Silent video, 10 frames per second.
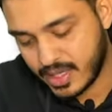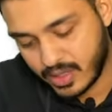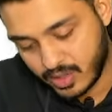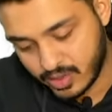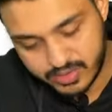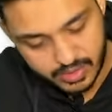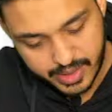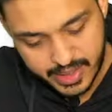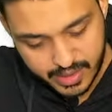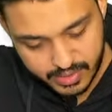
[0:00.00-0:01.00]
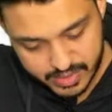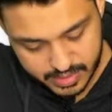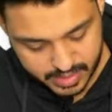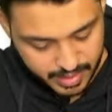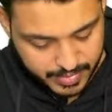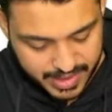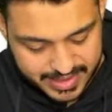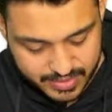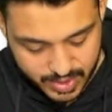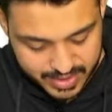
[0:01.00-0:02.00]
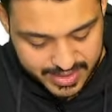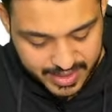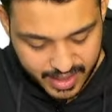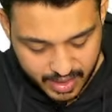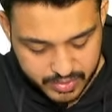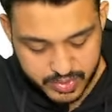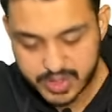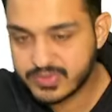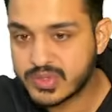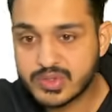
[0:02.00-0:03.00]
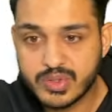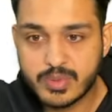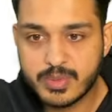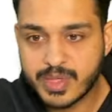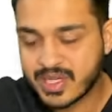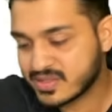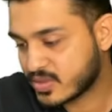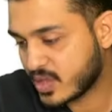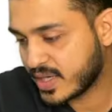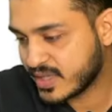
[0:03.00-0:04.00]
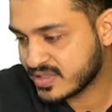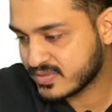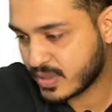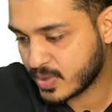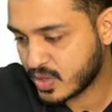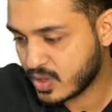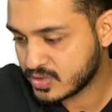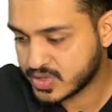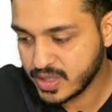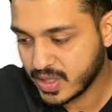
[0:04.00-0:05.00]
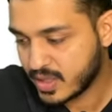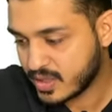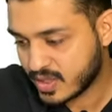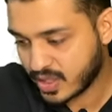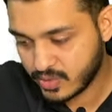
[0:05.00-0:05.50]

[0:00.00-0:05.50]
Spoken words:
Also, here on summarize, what is the drug of choice for pseudomembranous colitis? Pharmacology, try to